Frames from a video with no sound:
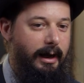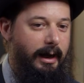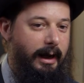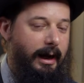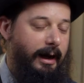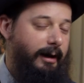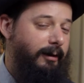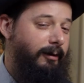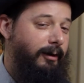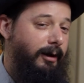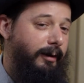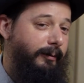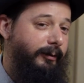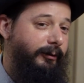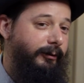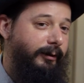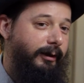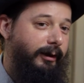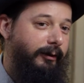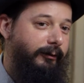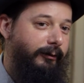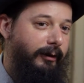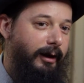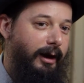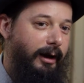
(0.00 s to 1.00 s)
Adallom is an
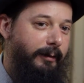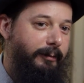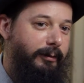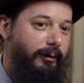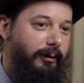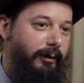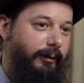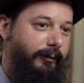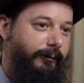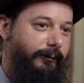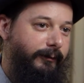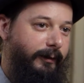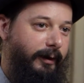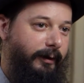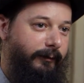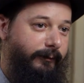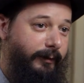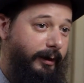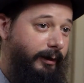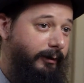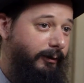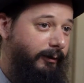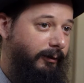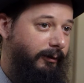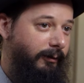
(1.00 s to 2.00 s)
example of a
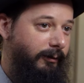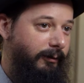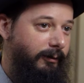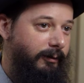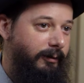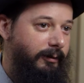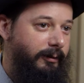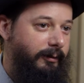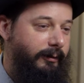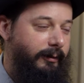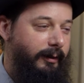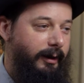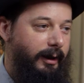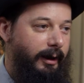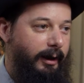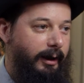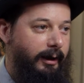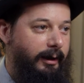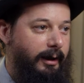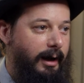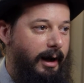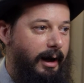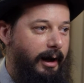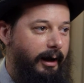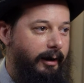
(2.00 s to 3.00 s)
vendor
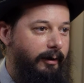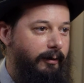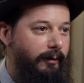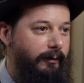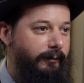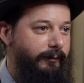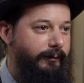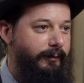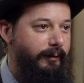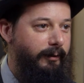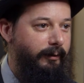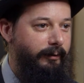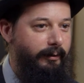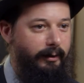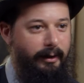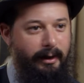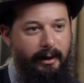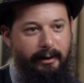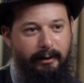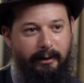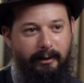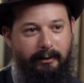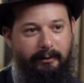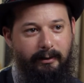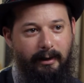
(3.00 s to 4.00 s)
that I don't feel that
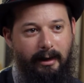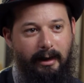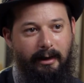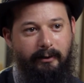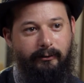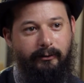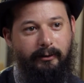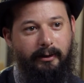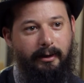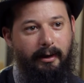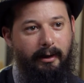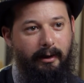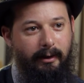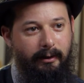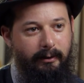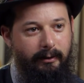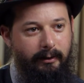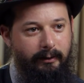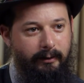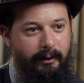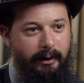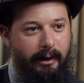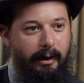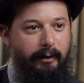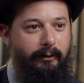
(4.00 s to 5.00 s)
I need to educate.
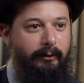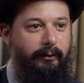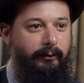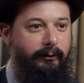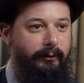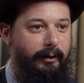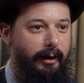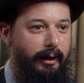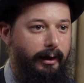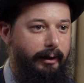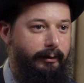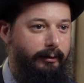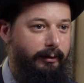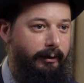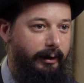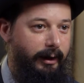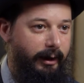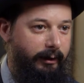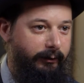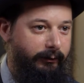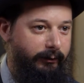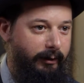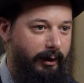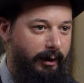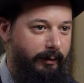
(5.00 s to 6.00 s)
They understand the
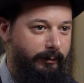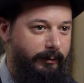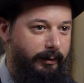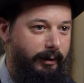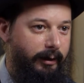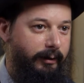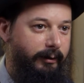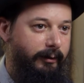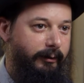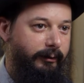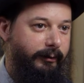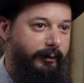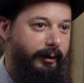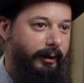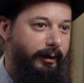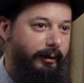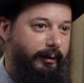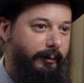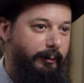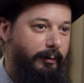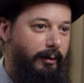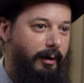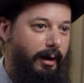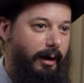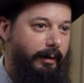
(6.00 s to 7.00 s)
landscape, they
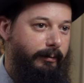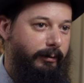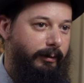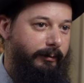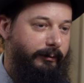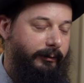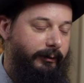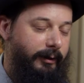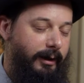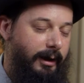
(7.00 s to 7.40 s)
understand the problems,